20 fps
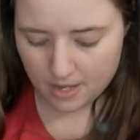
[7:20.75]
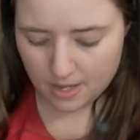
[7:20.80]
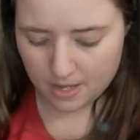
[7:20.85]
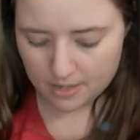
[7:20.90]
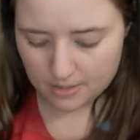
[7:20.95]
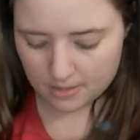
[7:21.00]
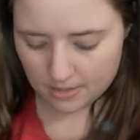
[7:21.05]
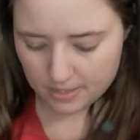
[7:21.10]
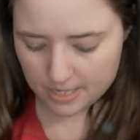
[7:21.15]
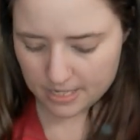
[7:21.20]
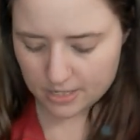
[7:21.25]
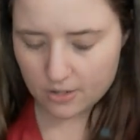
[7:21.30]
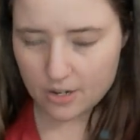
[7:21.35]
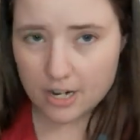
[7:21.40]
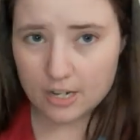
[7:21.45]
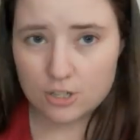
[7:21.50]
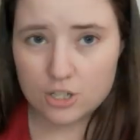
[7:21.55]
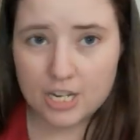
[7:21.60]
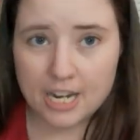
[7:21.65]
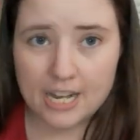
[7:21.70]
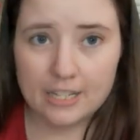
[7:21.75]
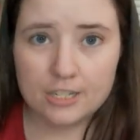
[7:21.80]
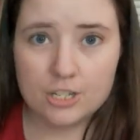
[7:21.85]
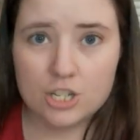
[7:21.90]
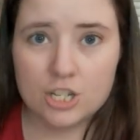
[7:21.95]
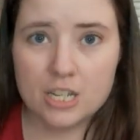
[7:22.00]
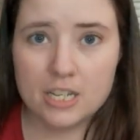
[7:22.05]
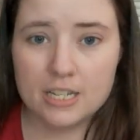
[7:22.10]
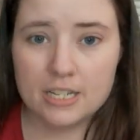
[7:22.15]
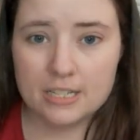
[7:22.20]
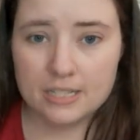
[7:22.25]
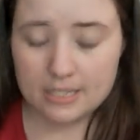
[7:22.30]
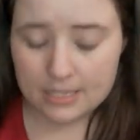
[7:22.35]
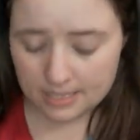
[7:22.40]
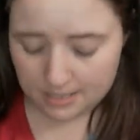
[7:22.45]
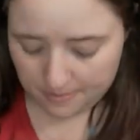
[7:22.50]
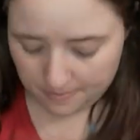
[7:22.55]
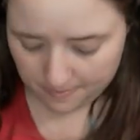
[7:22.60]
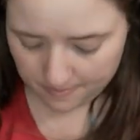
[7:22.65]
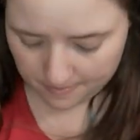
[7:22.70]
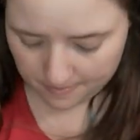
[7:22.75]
So these are our challenge kits.